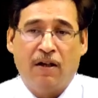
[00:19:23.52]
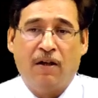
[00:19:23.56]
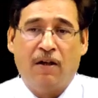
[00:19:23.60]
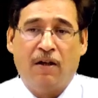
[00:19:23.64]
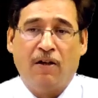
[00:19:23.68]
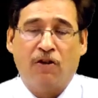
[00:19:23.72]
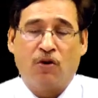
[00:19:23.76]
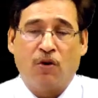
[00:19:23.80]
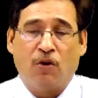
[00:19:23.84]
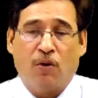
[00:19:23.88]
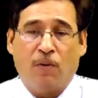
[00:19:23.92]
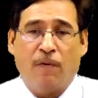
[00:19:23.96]

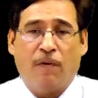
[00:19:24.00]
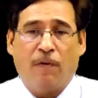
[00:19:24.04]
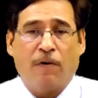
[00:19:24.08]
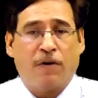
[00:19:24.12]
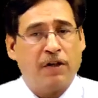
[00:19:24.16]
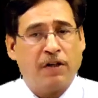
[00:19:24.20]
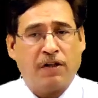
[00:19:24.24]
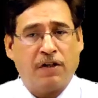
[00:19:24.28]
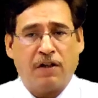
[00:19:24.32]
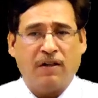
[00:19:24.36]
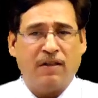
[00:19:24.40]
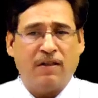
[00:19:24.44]
So
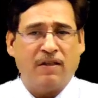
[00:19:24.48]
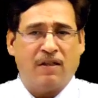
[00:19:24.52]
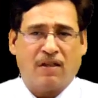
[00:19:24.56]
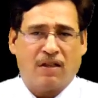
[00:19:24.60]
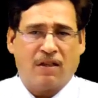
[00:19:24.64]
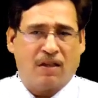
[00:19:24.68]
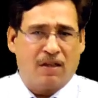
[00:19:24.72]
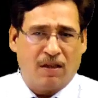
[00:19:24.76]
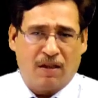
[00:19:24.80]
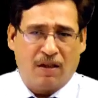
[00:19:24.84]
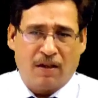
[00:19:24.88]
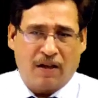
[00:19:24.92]

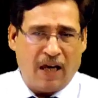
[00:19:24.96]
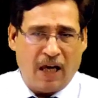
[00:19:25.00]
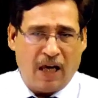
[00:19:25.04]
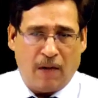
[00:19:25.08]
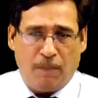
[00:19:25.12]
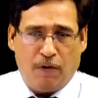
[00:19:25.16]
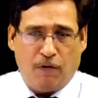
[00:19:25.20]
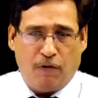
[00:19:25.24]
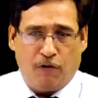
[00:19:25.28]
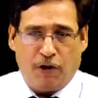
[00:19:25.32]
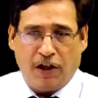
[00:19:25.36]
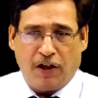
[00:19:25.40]
returns
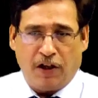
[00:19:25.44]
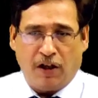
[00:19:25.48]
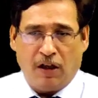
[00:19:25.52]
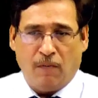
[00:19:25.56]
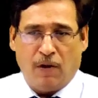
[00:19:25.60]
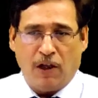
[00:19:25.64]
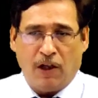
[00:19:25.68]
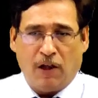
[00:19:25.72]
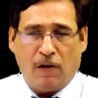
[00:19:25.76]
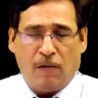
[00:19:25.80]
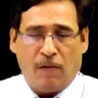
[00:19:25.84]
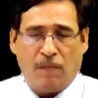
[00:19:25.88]
can be
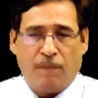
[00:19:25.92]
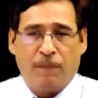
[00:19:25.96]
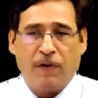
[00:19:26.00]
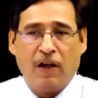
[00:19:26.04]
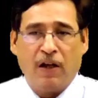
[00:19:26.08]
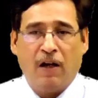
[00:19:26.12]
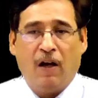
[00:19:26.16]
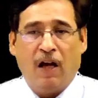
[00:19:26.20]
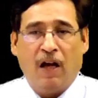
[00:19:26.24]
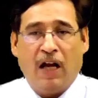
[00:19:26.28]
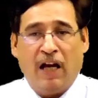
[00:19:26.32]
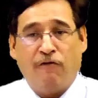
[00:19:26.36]
variable.
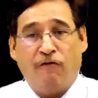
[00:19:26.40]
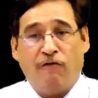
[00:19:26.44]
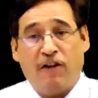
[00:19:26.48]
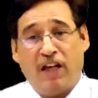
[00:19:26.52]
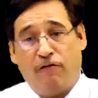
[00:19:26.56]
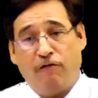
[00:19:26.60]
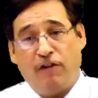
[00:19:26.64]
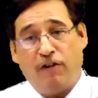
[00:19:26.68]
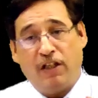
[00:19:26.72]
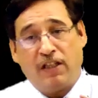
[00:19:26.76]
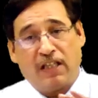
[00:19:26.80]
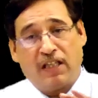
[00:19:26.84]
And
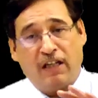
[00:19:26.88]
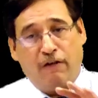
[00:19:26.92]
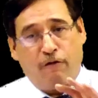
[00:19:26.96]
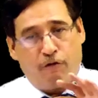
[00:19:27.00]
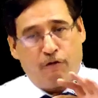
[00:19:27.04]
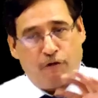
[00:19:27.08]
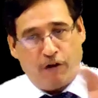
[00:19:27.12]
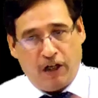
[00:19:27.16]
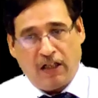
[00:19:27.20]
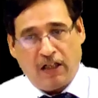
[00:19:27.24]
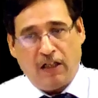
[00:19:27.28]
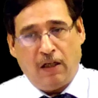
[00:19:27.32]
when we say
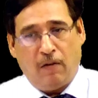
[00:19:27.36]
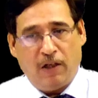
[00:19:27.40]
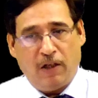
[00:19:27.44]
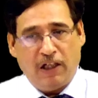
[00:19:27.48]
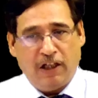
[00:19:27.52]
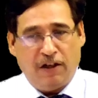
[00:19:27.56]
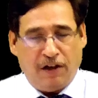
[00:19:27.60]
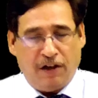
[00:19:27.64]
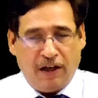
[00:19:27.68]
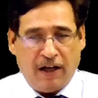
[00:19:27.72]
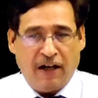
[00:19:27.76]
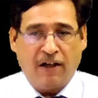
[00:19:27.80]
variable
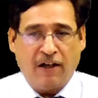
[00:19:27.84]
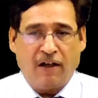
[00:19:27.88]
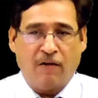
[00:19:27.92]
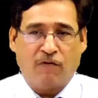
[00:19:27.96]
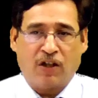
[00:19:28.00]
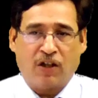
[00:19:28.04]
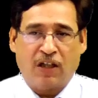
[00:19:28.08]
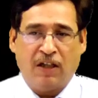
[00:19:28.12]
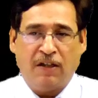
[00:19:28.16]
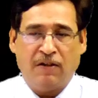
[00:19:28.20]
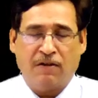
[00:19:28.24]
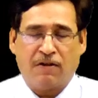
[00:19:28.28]
in negative
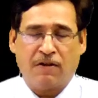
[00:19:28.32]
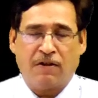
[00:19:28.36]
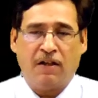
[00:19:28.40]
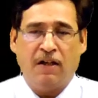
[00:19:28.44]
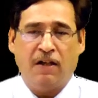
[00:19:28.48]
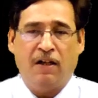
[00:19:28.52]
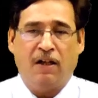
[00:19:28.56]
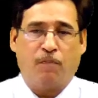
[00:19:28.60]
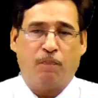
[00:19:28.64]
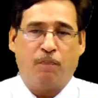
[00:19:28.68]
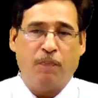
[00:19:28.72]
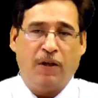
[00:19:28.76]
sense,
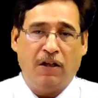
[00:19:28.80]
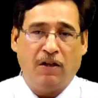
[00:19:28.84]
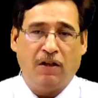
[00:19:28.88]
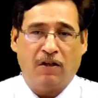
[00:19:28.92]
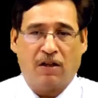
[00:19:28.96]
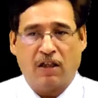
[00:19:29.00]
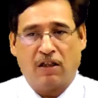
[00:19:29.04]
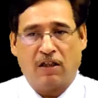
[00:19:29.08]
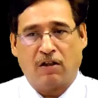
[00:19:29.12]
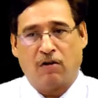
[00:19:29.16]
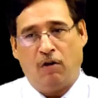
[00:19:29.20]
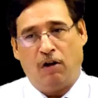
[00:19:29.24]
it
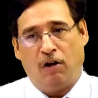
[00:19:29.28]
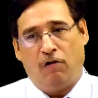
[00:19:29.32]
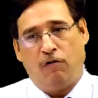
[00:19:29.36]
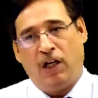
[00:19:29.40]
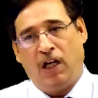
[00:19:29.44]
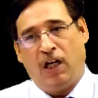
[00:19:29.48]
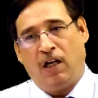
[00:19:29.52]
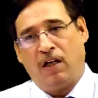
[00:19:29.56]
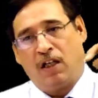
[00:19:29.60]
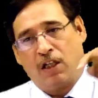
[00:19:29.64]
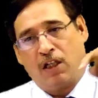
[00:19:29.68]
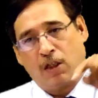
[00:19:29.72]
means actually
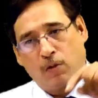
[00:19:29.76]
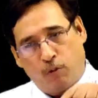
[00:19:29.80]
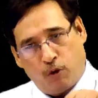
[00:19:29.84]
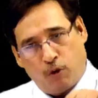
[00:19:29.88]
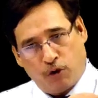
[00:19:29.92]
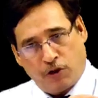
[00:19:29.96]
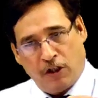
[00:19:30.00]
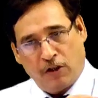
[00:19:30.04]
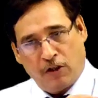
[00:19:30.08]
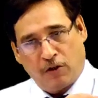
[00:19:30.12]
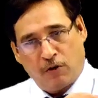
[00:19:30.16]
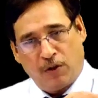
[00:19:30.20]
we are
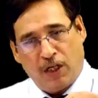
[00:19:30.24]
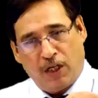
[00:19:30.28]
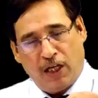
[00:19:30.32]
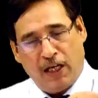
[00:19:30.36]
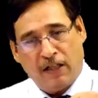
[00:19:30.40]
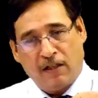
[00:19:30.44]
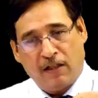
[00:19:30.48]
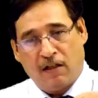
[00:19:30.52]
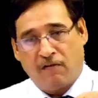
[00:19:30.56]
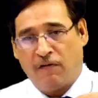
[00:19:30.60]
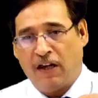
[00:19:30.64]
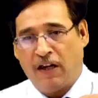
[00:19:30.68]
exposing to
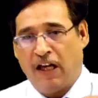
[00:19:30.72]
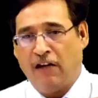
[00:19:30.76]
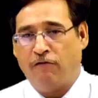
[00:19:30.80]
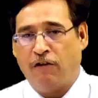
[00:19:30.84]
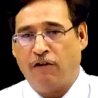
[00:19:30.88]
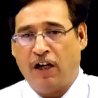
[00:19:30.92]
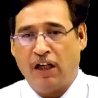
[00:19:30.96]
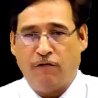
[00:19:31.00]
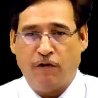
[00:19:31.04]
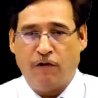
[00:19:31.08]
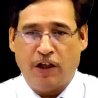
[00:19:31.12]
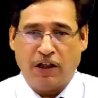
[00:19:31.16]
that. And
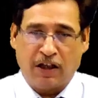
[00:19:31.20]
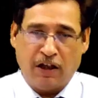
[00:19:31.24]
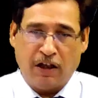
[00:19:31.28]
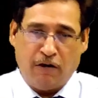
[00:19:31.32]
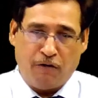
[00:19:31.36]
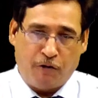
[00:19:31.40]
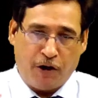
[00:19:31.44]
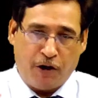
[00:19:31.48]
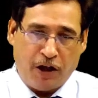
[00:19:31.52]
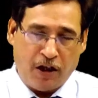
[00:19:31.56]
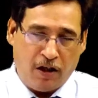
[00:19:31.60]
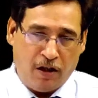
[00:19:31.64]
when we say
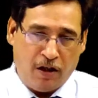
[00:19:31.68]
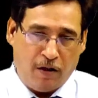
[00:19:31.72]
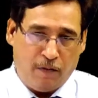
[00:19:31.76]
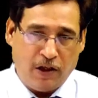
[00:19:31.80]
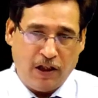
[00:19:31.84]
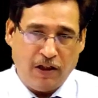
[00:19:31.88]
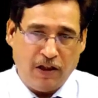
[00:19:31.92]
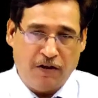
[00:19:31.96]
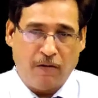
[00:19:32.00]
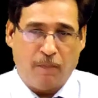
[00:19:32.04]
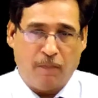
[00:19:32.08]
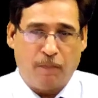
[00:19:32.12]

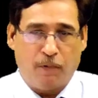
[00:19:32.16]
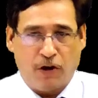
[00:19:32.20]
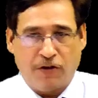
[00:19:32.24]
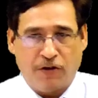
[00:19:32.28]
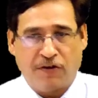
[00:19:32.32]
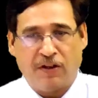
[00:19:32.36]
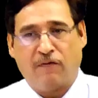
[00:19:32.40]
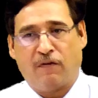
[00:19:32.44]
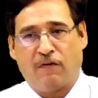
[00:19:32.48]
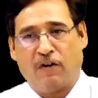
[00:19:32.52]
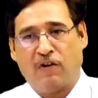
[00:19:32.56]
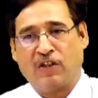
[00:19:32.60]
variable in the
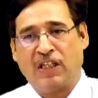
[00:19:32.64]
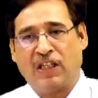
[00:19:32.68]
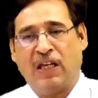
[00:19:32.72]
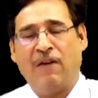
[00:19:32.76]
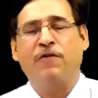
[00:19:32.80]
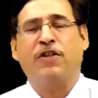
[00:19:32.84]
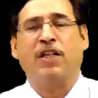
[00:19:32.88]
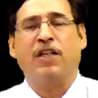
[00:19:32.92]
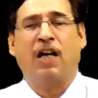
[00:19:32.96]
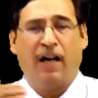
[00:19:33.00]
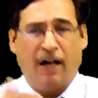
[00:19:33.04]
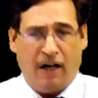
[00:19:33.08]
positive
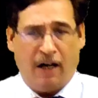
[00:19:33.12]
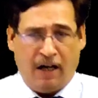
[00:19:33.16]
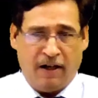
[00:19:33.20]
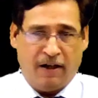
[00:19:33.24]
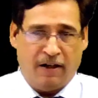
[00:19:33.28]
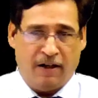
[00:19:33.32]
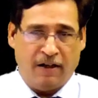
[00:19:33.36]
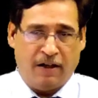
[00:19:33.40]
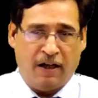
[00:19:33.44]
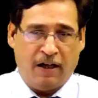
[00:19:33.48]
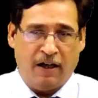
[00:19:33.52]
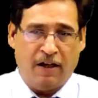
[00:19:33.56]
sense,
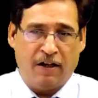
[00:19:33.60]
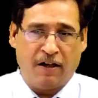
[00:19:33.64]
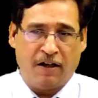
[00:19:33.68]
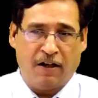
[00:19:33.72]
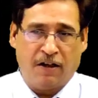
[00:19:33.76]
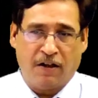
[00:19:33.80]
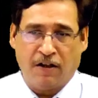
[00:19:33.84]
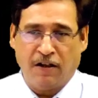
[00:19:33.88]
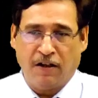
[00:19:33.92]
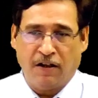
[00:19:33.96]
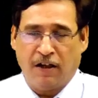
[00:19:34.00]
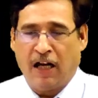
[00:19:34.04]
higher
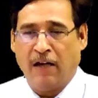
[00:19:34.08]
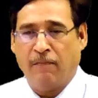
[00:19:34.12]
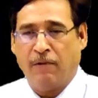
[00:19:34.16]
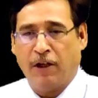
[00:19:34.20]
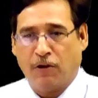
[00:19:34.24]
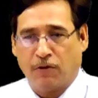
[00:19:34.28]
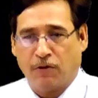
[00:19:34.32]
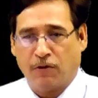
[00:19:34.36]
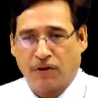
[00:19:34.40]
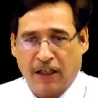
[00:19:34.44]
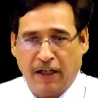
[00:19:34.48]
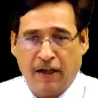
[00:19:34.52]
return, I
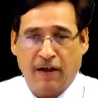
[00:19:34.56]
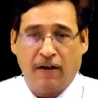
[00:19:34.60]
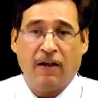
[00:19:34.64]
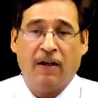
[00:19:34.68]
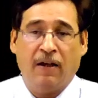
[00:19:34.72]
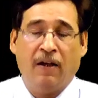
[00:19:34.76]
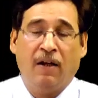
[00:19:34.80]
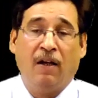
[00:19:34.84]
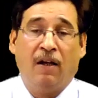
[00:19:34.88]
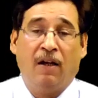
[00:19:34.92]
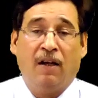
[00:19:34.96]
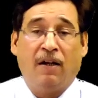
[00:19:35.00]
mean to say,
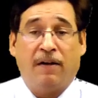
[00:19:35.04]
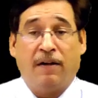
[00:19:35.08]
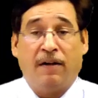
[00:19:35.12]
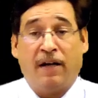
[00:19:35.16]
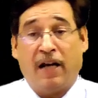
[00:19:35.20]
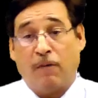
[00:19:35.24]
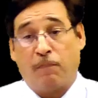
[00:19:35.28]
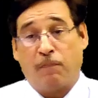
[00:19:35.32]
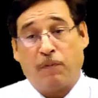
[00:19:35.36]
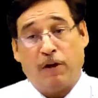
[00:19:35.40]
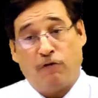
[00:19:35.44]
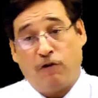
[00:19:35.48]

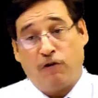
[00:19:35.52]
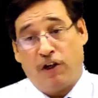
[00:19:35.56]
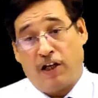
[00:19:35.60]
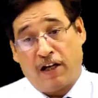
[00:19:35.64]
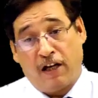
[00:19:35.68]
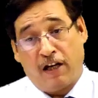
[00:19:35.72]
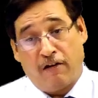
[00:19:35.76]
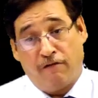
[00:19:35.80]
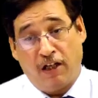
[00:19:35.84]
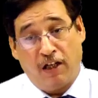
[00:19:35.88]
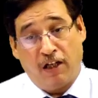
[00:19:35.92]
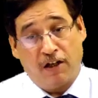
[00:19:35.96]
that means we are
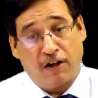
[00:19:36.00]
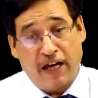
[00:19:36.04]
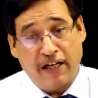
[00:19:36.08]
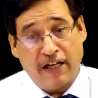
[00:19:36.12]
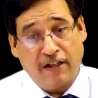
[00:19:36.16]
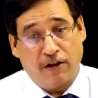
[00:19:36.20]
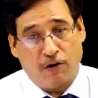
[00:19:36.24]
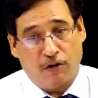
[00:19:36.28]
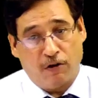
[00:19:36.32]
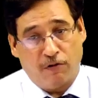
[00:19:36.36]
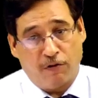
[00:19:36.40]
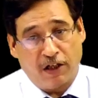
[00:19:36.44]
having a
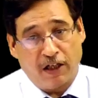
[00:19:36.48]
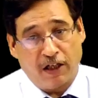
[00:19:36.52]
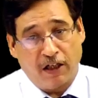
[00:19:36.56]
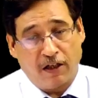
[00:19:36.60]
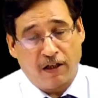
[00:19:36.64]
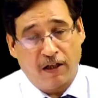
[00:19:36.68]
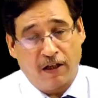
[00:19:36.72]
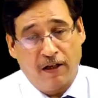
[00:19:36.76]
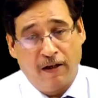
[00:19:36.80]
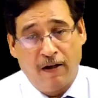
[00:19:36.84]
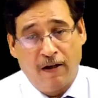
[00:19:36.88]
right over it.